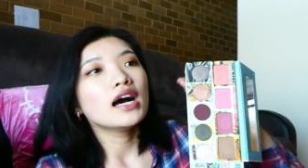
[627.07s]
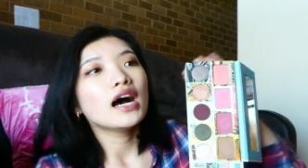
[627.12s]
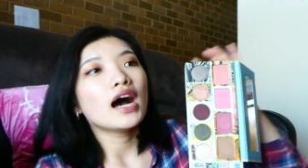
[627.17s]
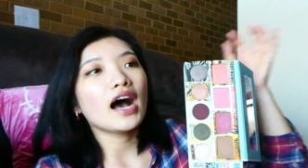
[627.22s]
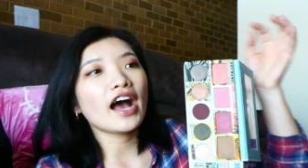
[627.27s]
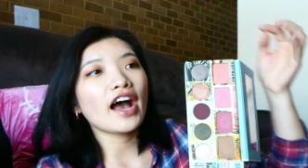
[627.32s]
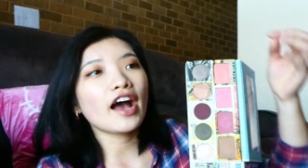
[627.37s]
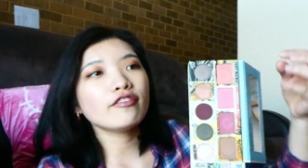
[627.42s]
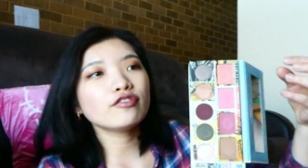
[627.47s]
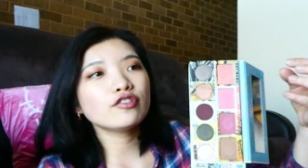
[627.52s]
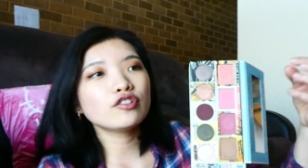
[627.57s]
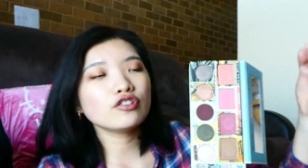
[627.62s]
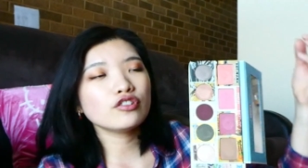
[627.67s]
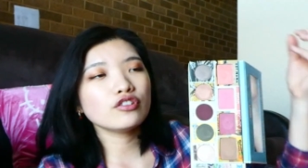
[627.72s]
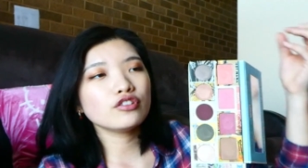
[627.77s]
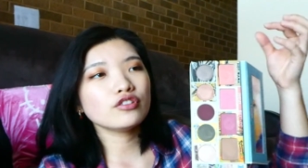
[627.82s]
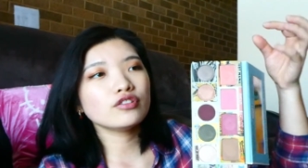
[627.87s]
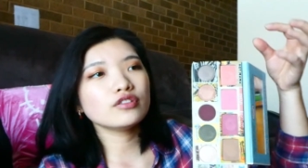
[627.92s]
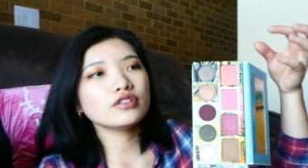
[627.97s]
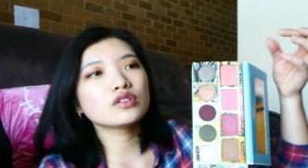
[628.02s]
I have
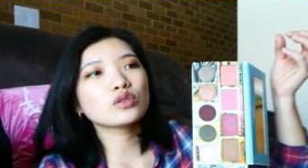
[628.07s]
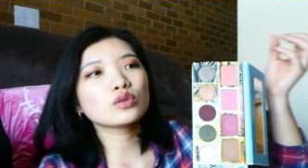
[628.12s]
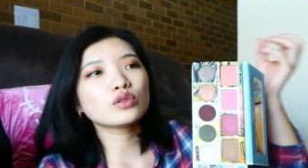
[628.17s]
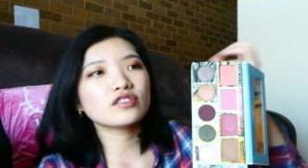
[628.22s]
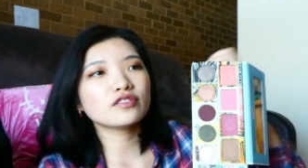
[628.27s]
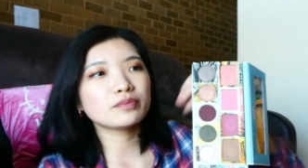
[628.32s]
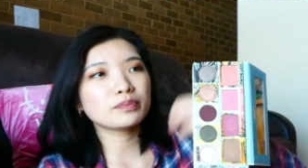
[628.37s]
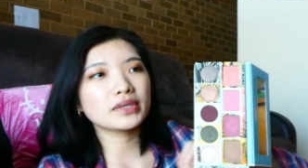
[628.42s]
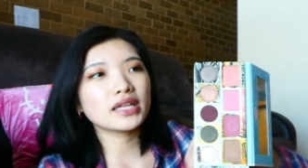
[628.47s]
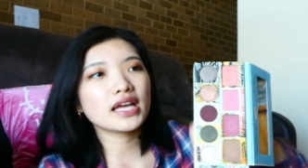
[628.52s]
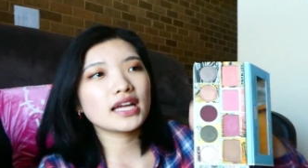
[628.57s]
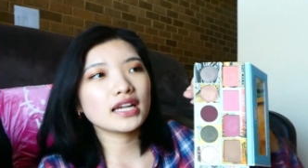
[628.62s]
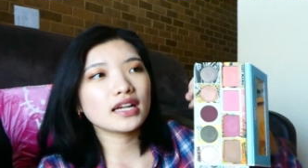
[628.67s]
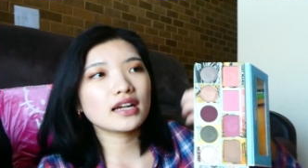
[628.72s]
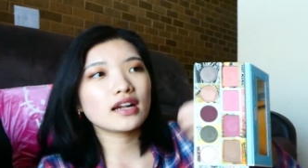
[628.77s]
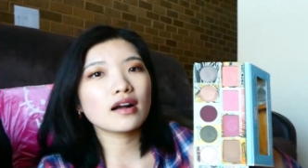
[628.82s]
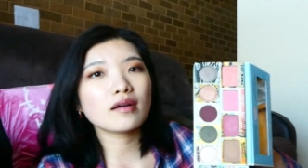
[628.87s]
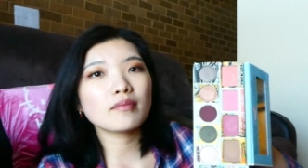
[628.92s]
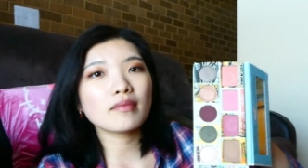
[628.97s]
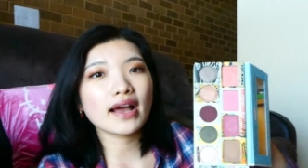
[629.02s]
to sort of blend it
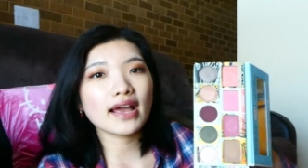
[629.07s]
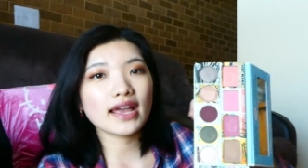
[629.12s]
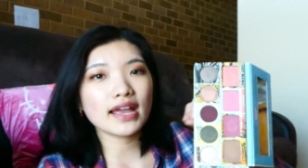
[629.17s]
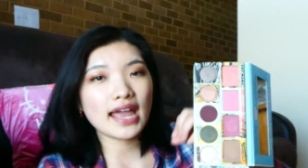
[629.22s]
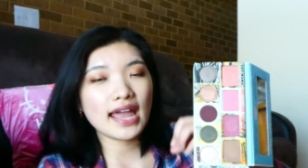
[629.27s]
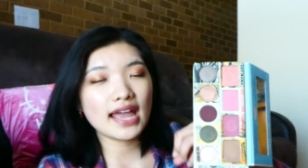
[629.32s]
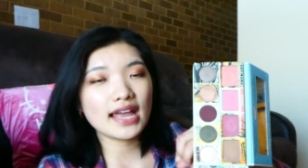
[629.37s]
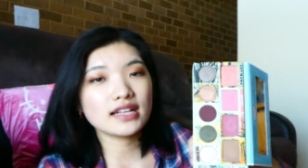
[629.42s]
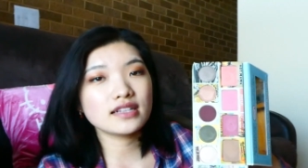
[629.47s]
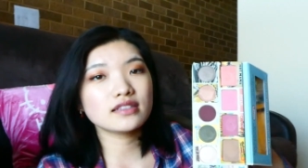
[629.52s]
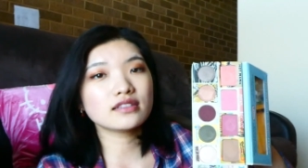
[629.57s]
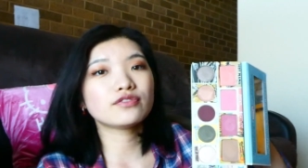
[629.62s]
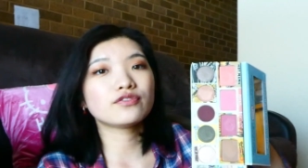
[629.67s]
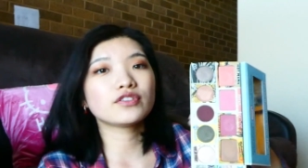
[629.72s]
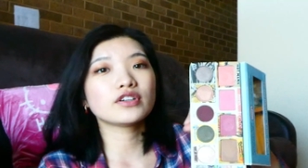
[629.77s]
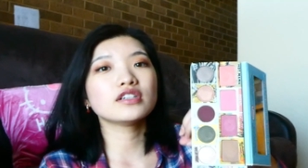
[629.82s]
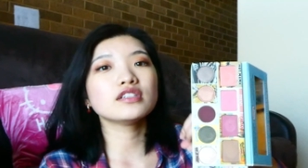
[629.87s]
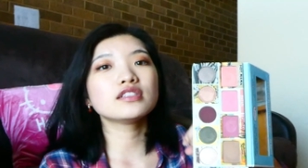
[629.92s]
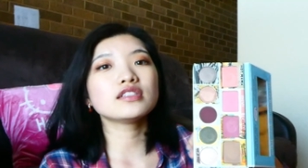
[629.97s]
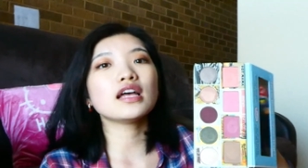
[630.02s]
on my hands
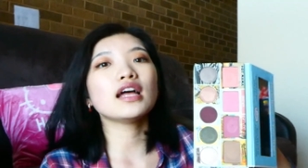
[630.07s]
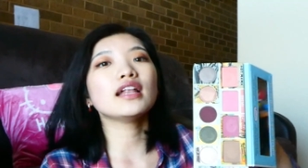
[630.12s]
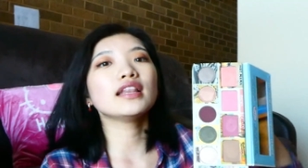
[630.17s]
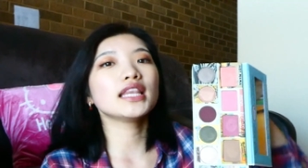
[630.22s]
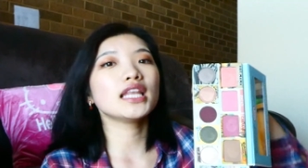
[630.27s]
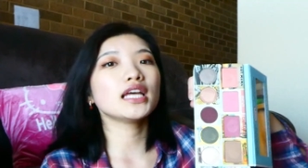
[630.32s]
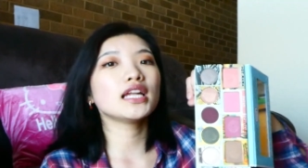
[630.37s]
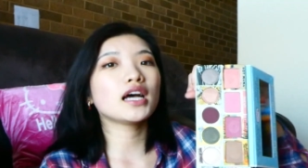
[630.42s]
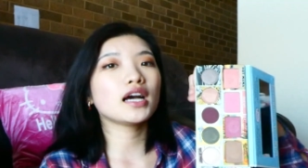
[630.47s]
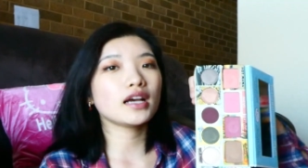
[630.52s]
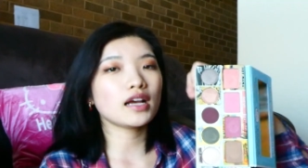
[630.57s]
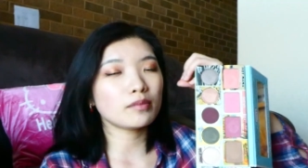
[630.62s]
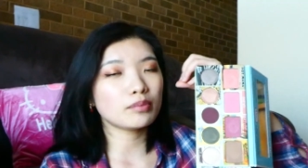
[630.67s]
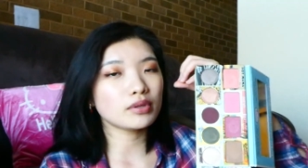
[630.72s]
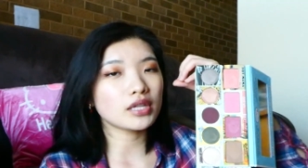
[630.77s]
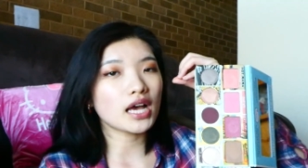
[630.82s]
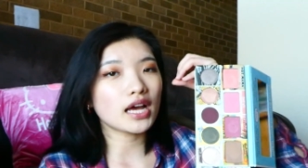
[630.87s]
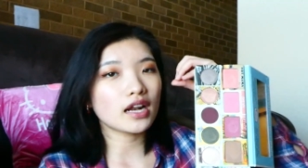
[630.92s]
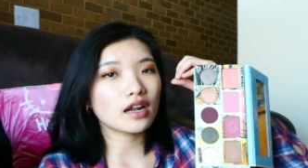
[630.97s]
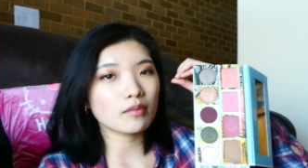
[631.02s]
first, and then I
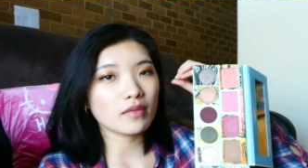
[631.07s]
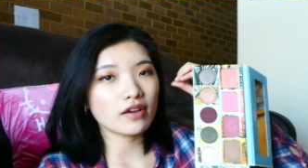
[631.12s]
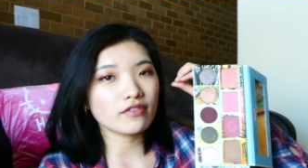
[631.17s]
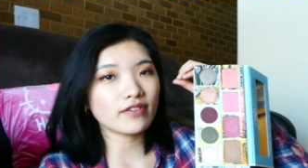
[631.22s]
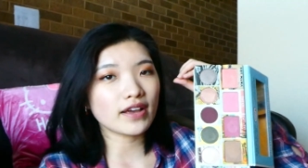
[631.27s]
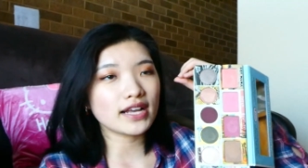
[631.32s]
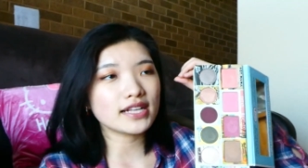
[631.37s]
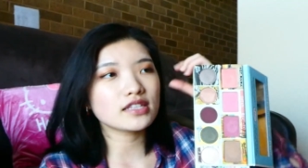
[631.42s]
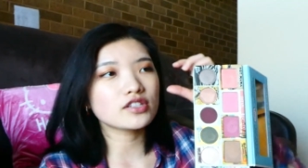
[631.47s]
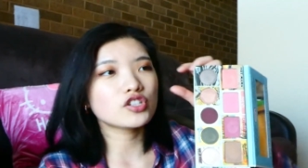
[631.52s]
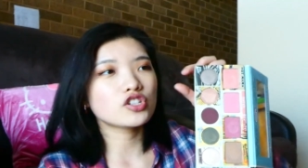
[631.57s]
apply it on my face.